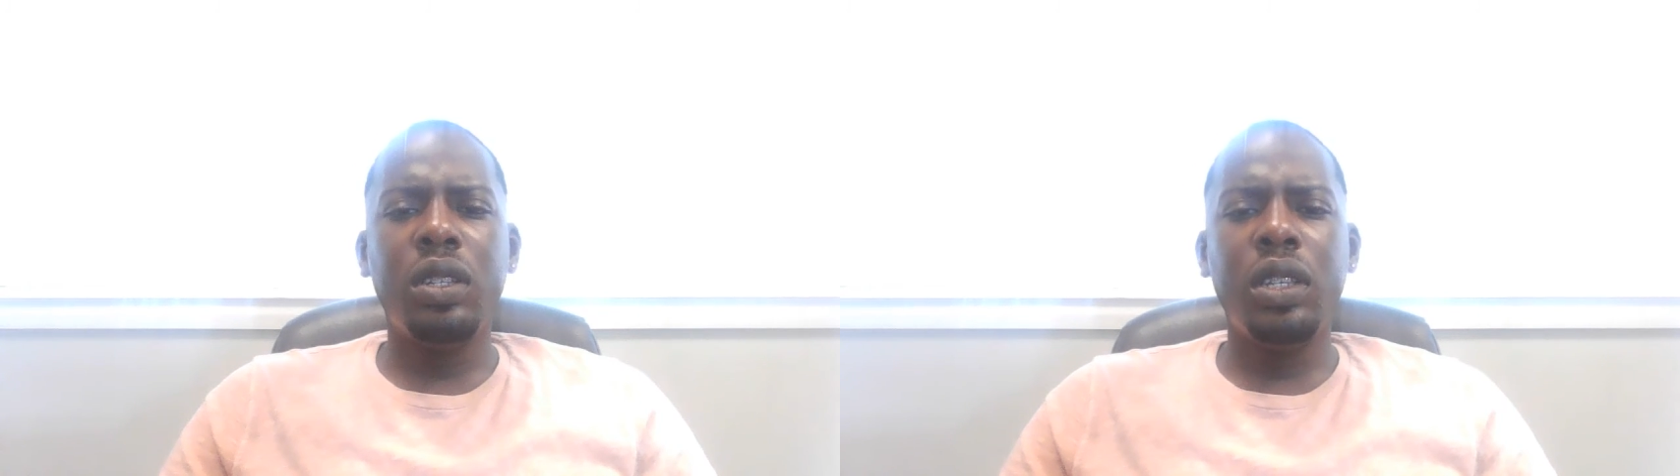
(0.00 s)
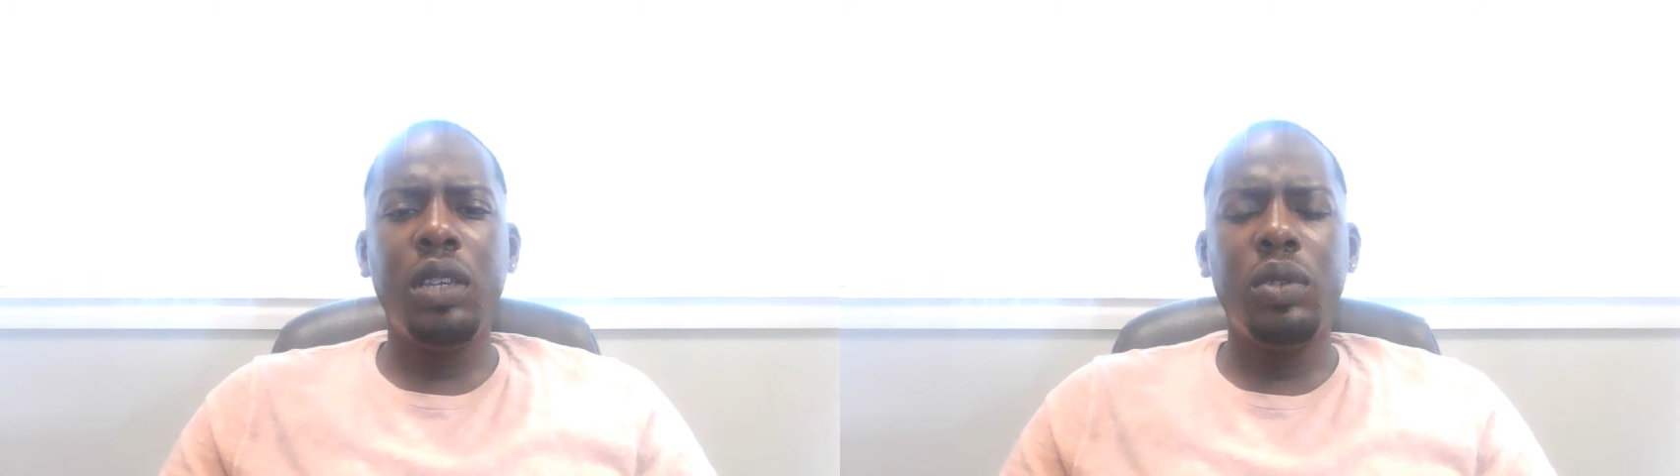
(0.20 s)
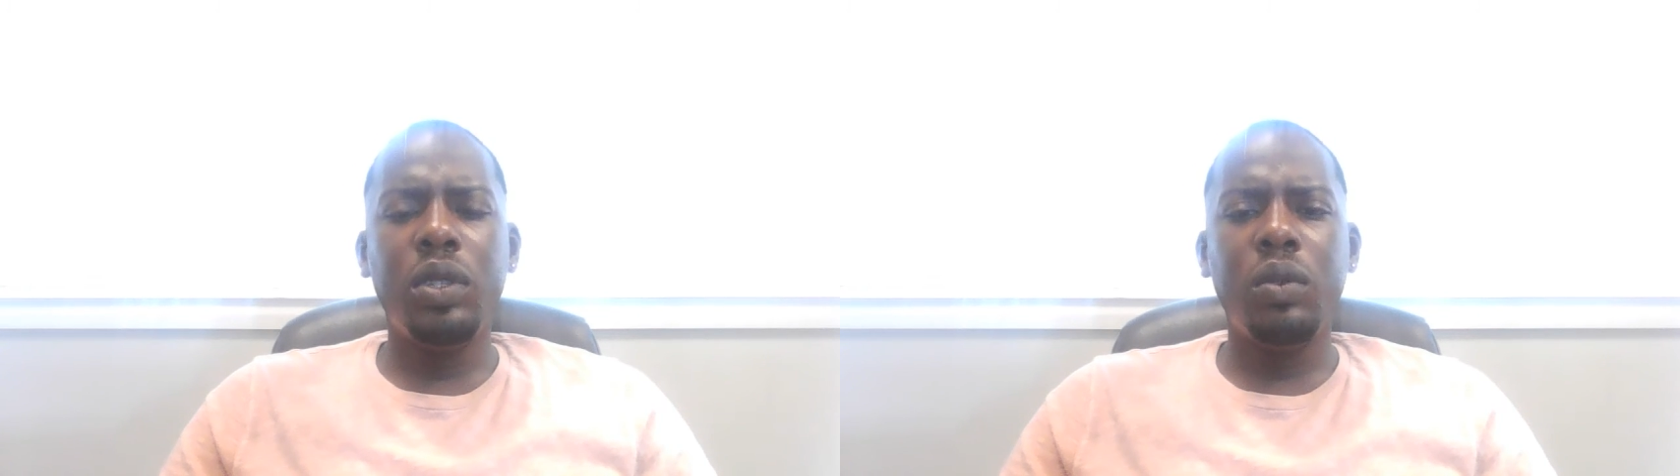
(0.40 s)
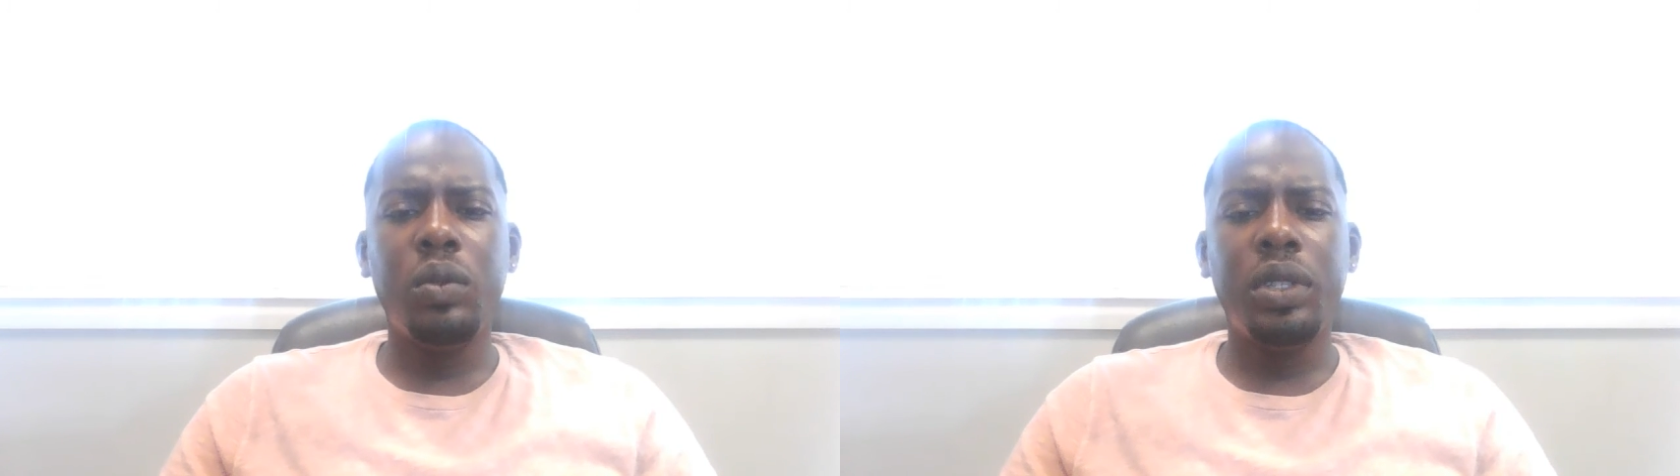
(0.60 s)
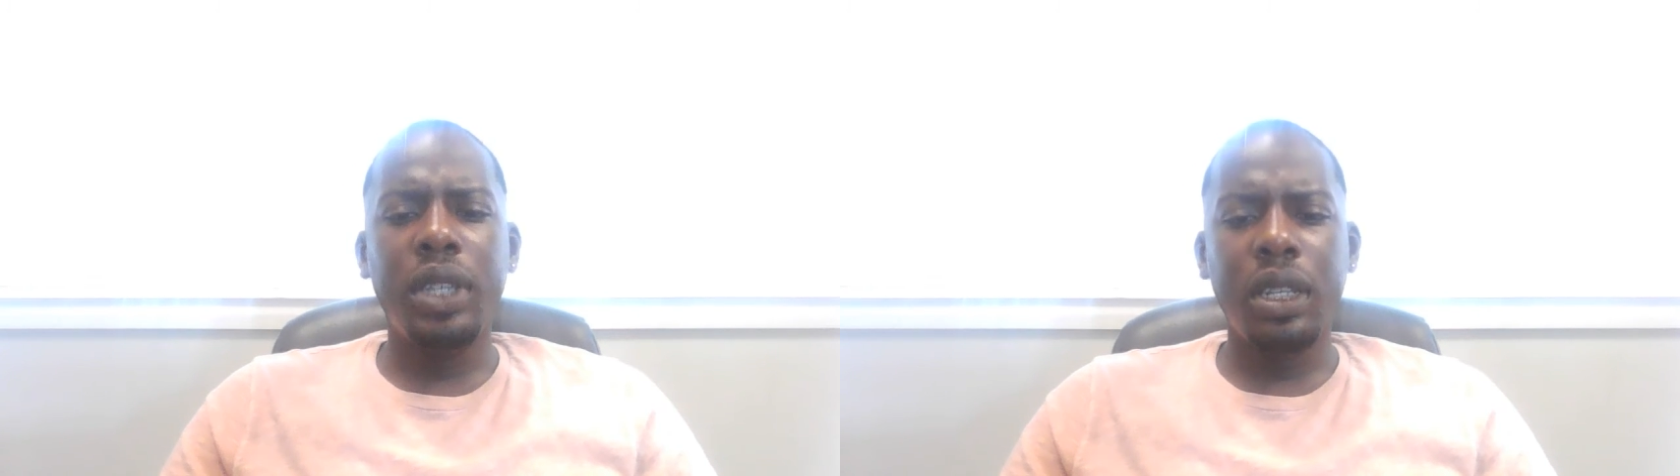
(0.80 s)
he was
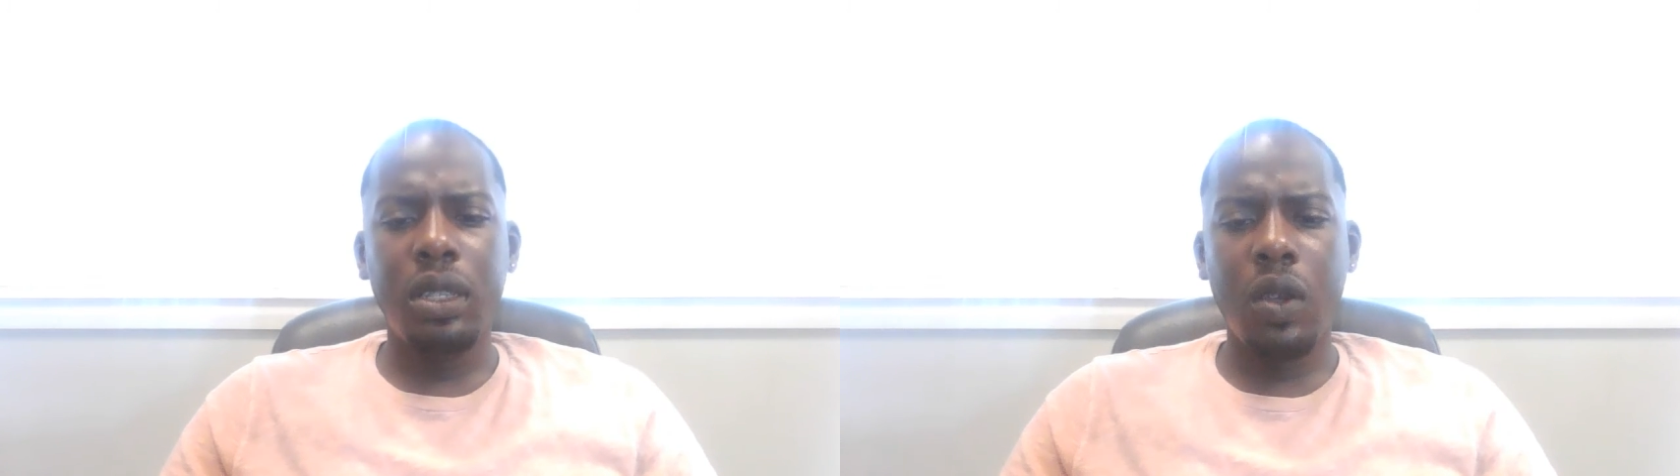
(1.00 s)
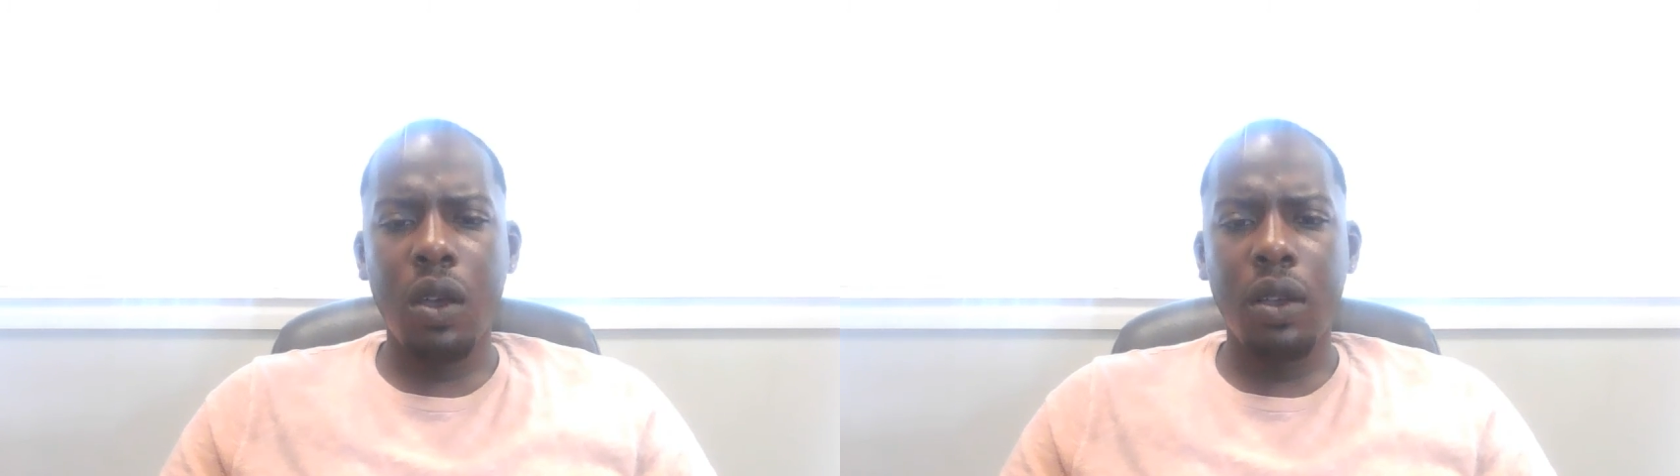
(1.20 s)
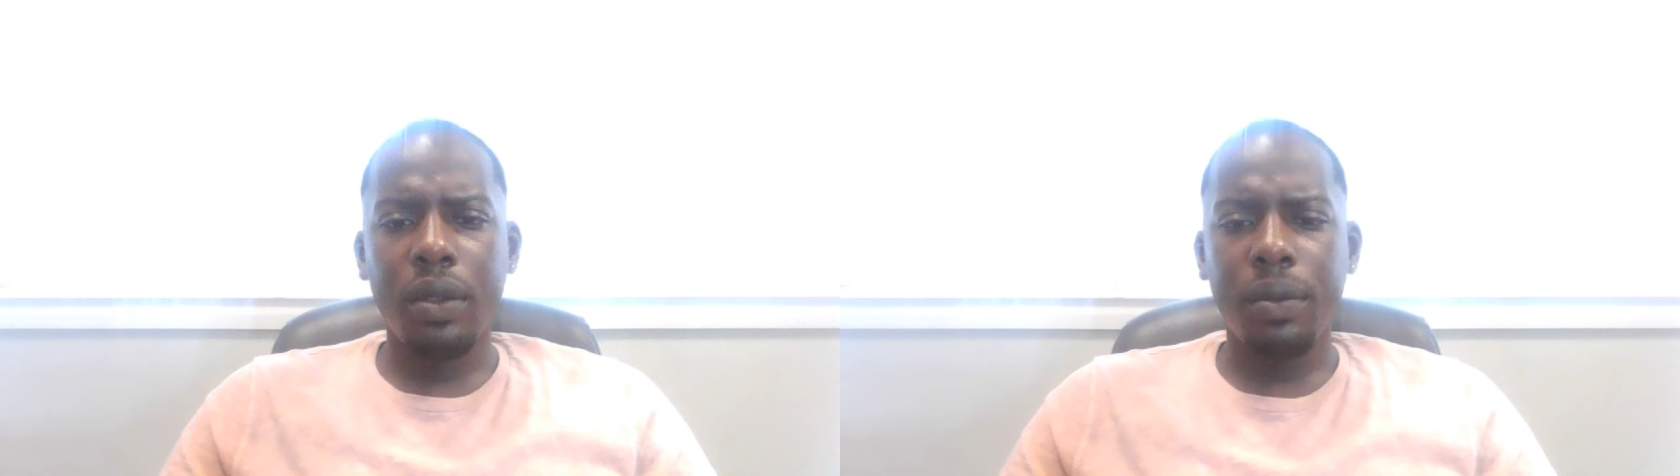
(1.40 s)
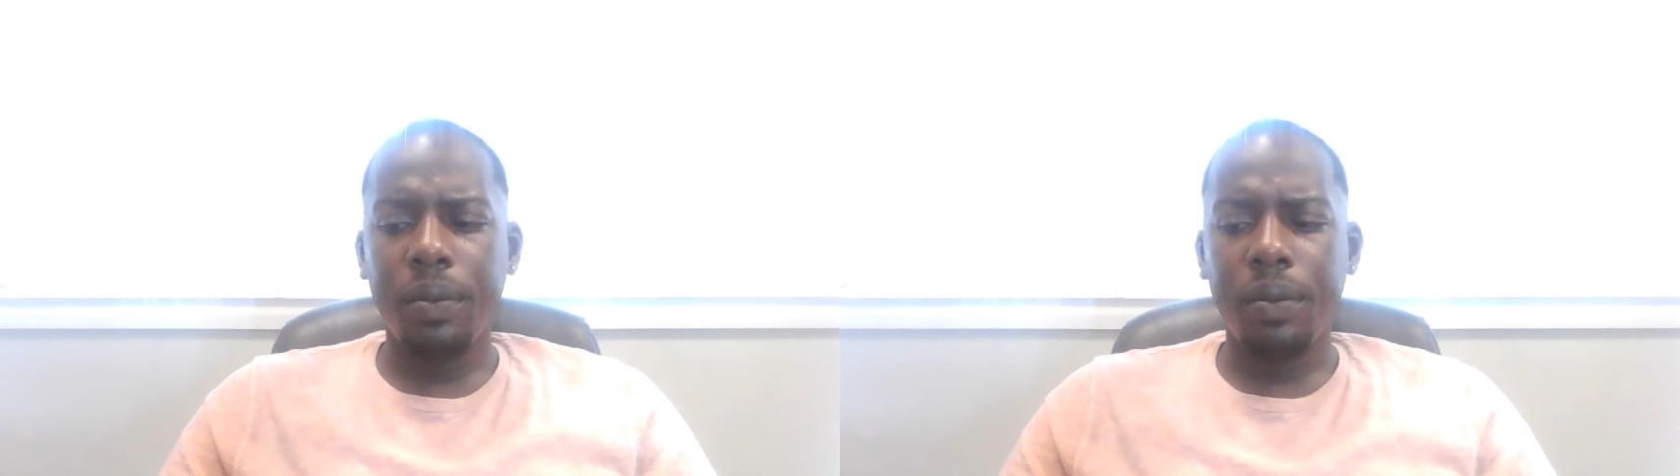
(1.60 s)
doing TikTok.